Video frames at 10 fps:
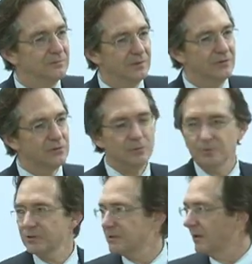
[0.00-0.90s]
the
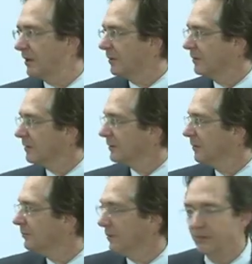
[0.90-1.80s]
superstar
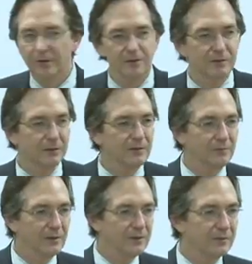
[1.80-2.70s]
component
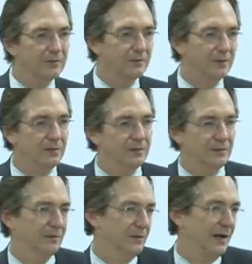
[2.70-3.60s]
convinced
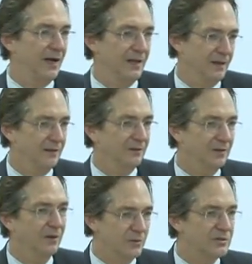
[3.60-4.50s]
he and I that,
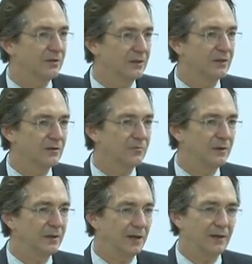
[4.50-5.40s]
you know, we should get this
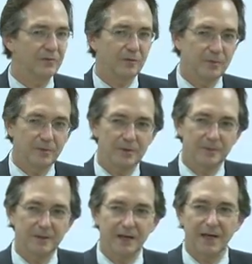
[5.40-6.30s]
beehive. So we put a
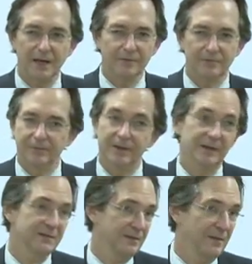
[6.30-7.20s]
beehive, yeah,
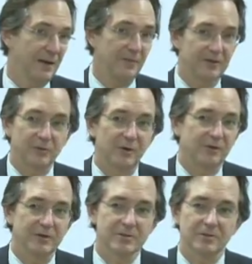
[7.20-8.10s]
this is now about
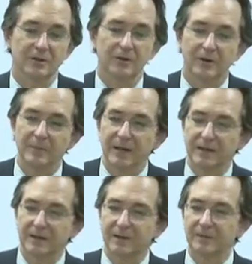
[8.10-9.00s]
12 years ago in our
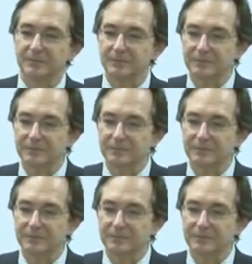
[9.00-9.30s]
backyard.